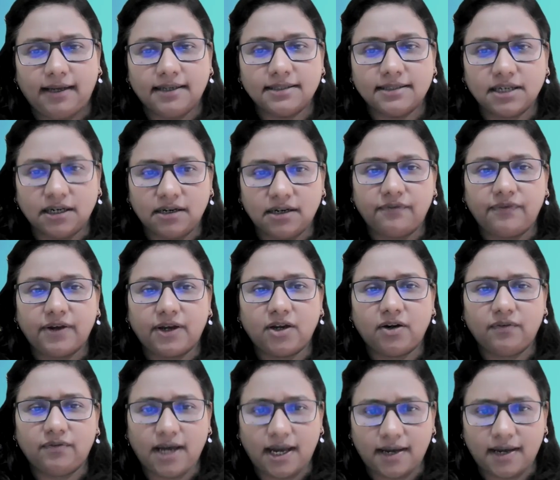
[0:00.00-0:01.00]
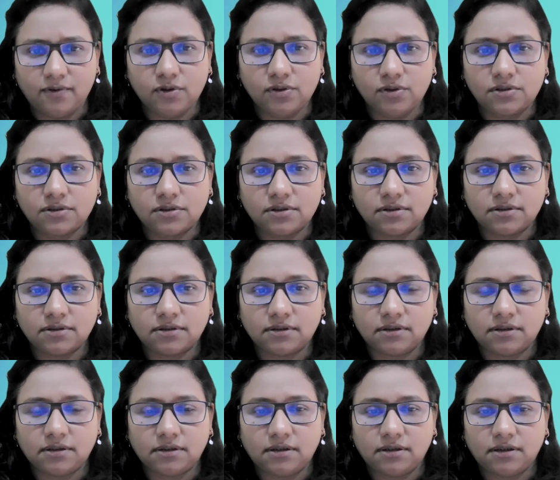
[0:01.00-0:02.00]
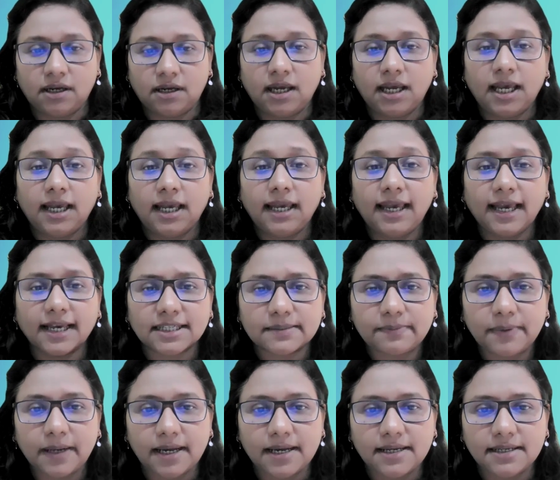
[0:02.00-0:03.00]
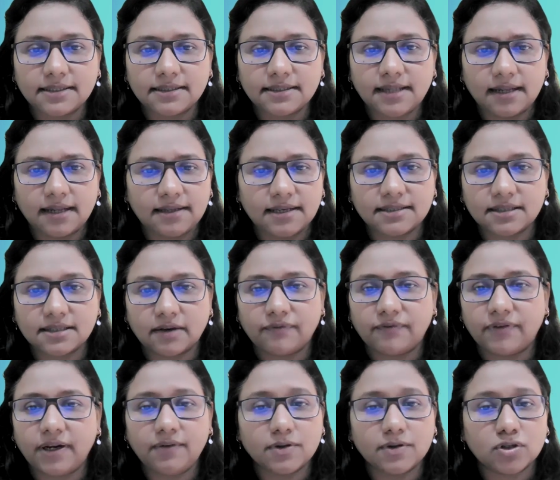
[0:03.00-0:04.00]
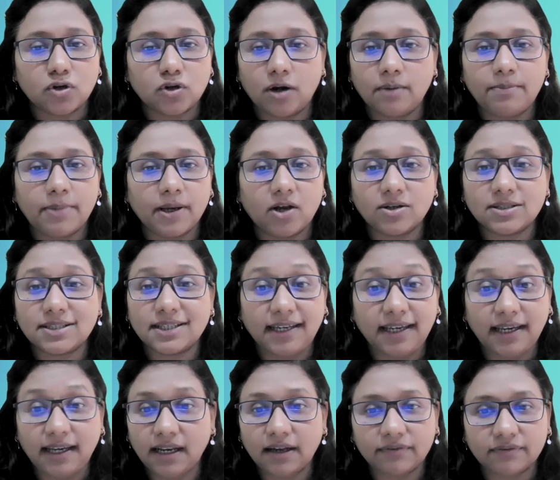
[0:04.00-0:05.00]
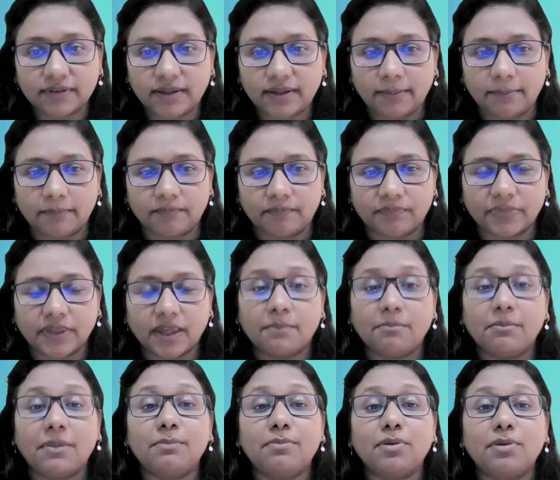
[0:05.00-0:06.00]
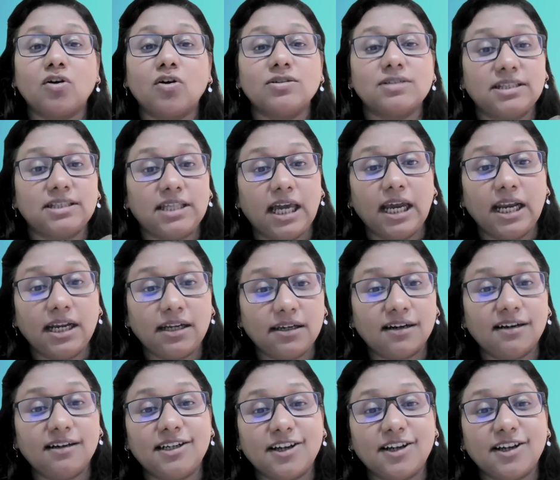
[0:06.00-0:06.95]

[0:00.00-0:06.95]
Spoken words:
like a certificate of divorce. He explains that their suffering was not because he left them, but because they